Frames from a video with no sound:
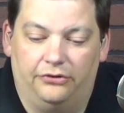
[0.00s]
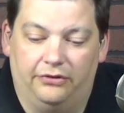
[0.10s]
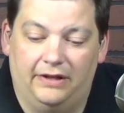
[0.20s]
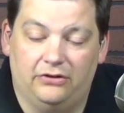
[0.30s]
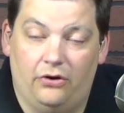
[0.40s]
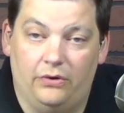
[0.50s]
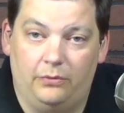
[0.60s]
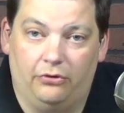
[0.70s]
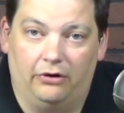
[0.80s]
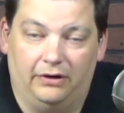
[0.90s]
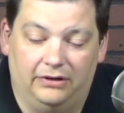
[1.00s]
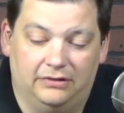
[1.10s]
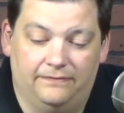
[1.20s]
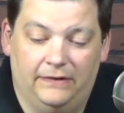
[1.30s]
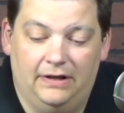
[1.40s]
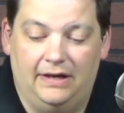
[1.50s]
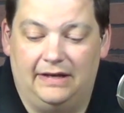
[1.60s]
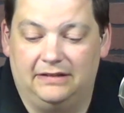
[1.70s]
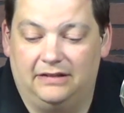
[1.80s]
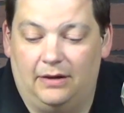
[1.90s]
So that's all in progress
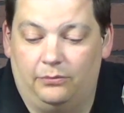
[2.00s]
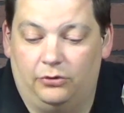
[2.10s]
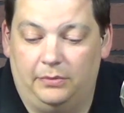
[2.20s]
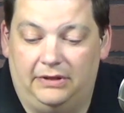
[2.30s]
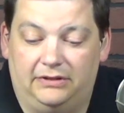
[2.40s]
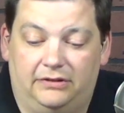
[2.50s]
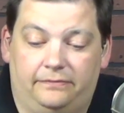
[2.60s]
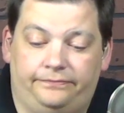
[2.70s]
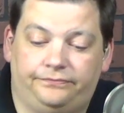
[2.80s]
as time permits.